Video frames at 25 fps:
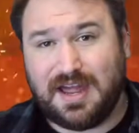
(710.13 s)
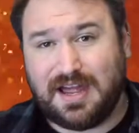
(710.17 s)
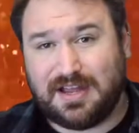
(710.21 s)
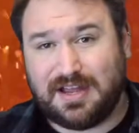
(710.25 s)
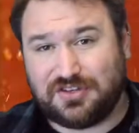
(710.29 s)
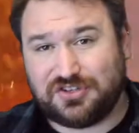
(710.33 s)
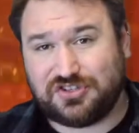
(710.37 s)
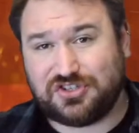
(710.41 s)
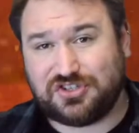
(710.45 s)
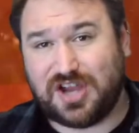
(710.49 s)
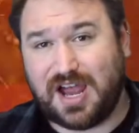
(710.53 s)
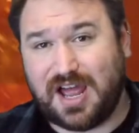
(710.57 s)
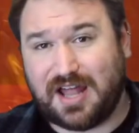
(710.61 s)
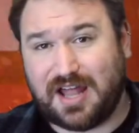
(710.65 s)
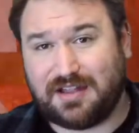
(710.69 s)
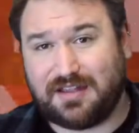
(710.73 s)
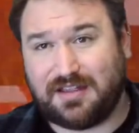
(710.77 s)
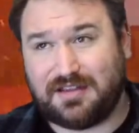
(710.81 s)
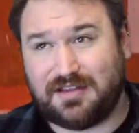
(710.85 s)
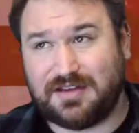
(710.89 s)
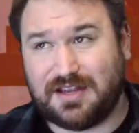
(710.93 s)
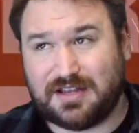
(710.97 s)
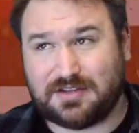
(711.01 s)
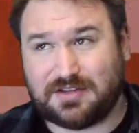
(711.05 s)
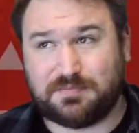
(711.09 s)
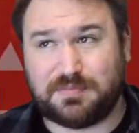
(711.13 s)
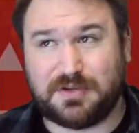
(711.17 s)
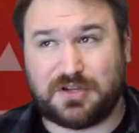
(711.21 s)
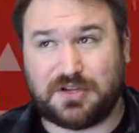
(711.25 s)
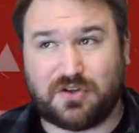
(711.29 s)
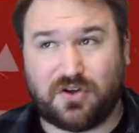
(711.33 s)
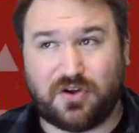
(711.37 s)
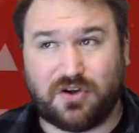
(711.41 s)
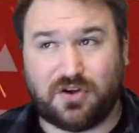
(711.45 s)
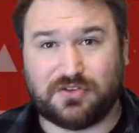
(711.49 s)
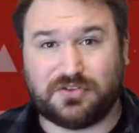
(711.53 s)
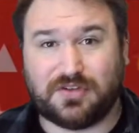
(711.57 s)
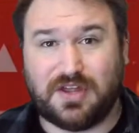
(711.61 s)
and Charlotte, and that's
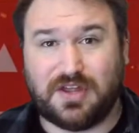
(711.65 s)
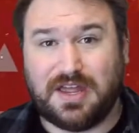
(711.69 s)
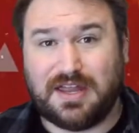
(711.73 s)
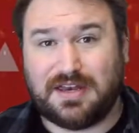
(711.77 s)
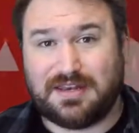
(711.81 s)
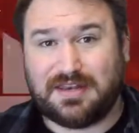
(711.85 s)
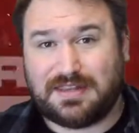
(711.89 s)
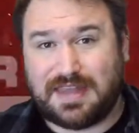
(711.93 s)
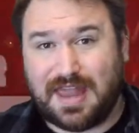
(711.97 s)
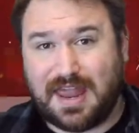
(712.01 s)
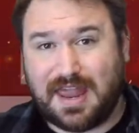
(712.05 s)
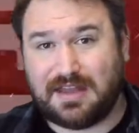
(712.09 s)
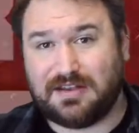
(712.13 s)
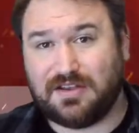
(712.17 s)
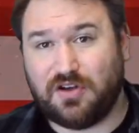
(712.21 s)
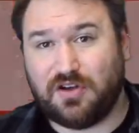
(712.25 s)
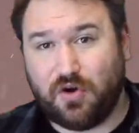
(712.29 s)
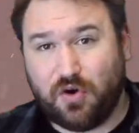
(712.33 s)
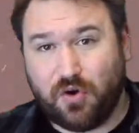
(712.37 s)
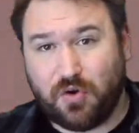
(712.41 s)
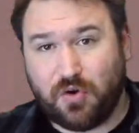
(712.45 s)
because they're the